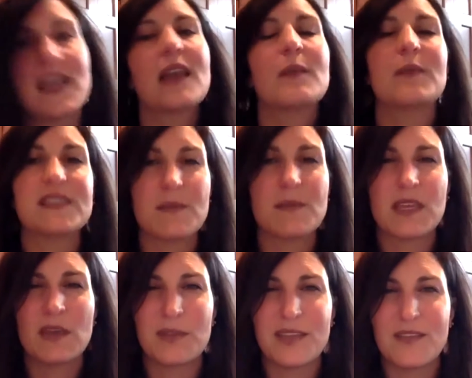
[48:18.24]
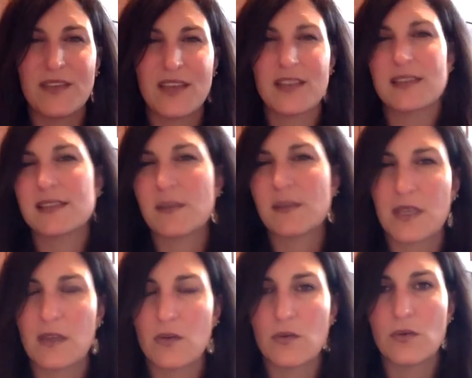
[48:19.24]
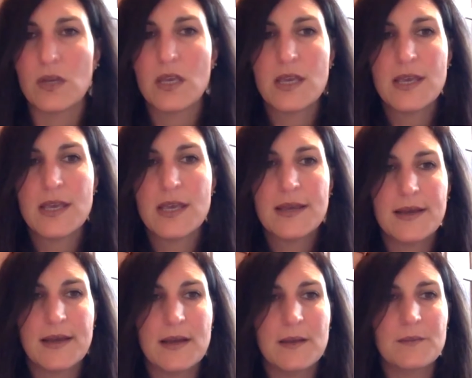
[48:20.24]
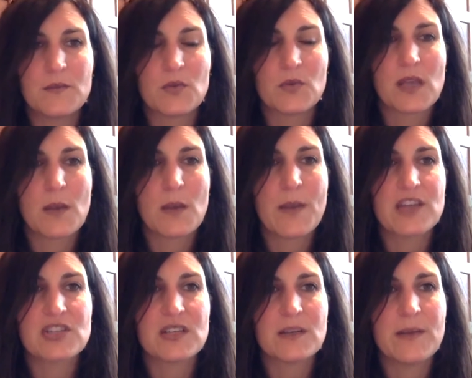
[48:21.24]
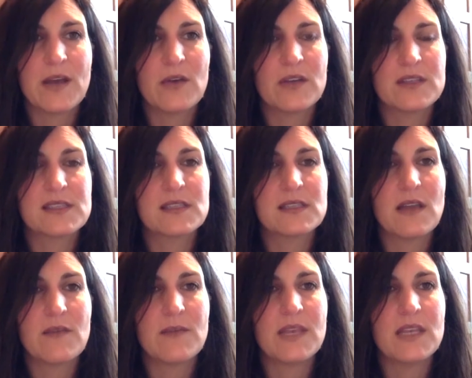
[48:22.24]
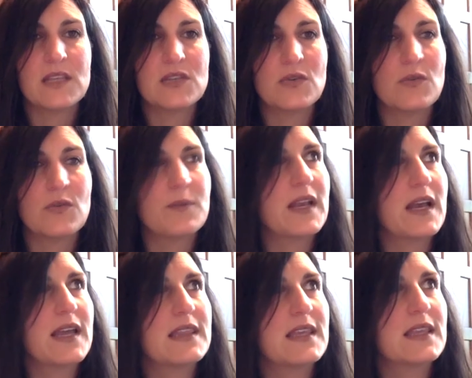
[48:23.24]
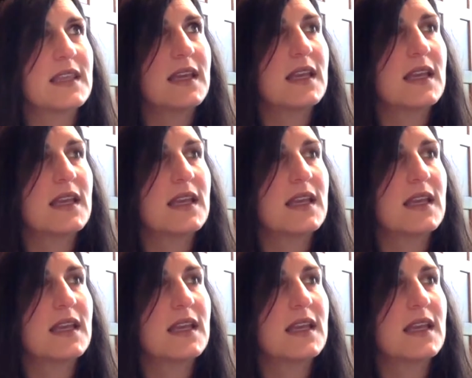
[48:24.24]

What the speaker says: be something you believe in, something you really are passionate about and still have meaning to you. But I think that